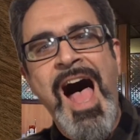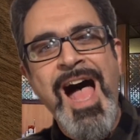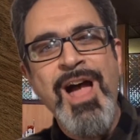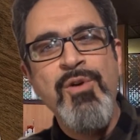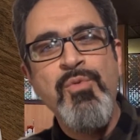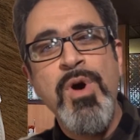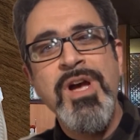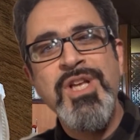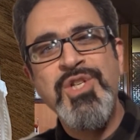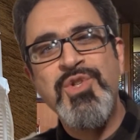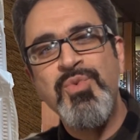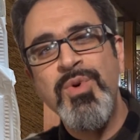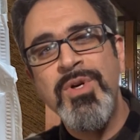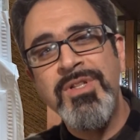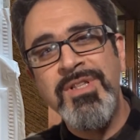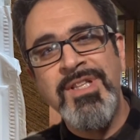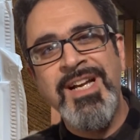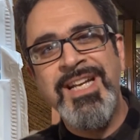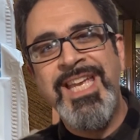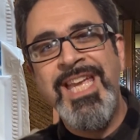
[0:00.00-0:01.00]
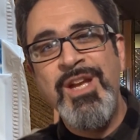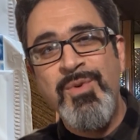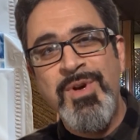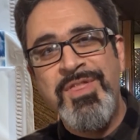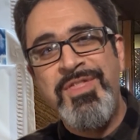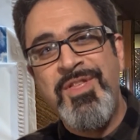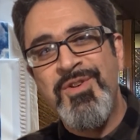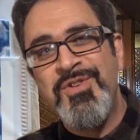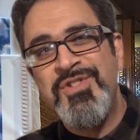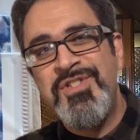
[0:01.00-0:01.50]
I was real lucky
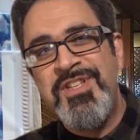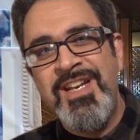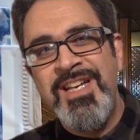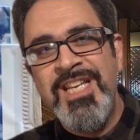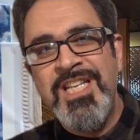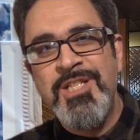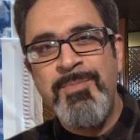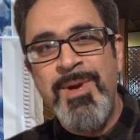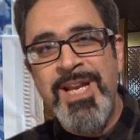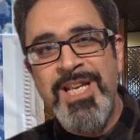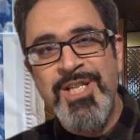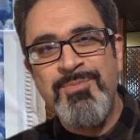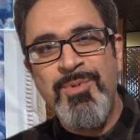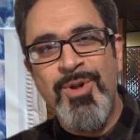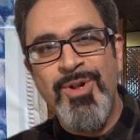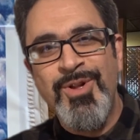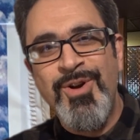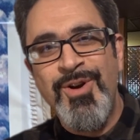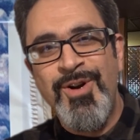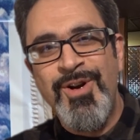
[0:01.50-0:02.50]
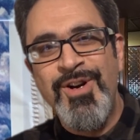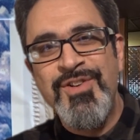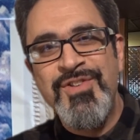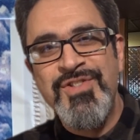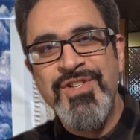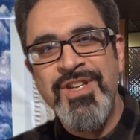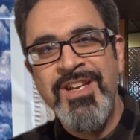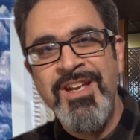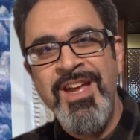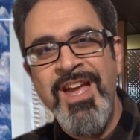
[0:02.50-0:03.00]
with those Denny's baseball
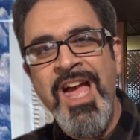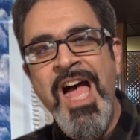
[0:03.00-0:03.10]
cards.